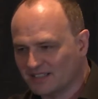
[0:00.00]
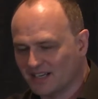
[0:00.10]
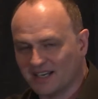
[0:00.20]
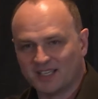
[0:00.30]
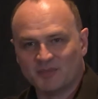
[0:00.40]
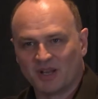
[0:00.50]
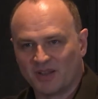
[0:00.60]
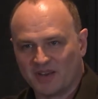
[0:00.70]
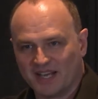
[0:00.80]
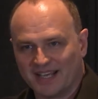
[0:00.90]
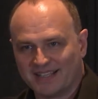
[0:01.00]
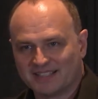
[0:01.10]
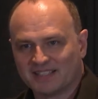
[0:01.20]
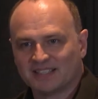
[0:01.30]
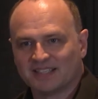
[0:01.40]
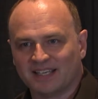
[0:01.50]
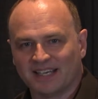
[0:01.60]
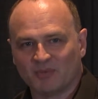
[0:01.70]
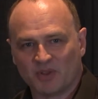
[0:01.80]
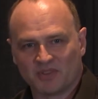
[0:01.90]
done in the middle of the night,
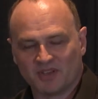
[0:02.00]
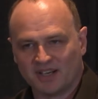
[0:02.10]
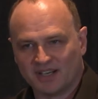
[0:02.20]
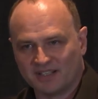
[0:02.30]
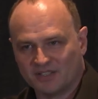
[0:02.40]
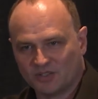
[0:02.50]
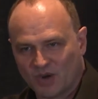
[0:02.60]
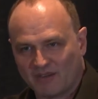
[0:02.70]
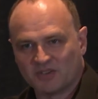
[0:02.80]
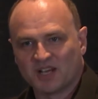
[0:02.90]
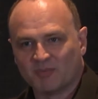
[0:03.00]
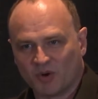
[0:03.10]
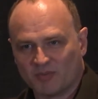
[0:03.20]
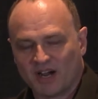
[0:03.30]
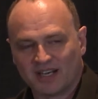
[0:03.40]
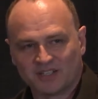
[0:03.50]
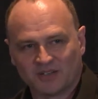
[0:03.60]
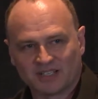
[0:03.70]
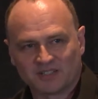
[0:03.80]
and with drivers on board monitoring.